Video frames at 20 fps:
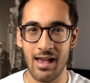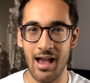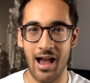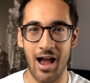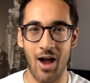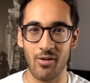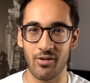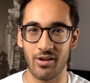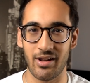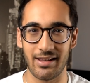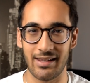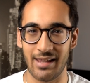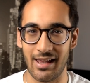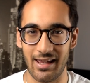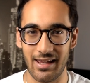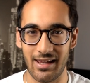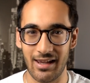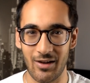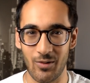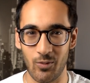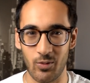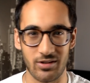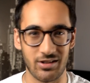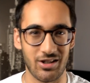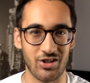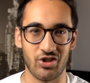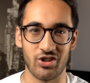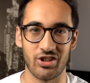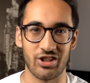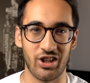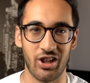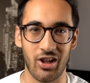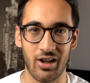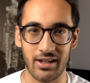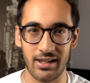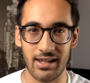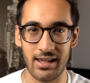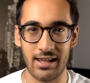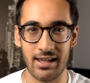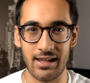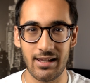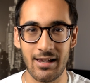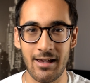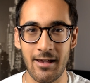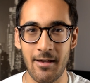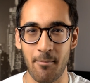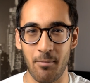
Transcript: How did I get in? Was I just lucky?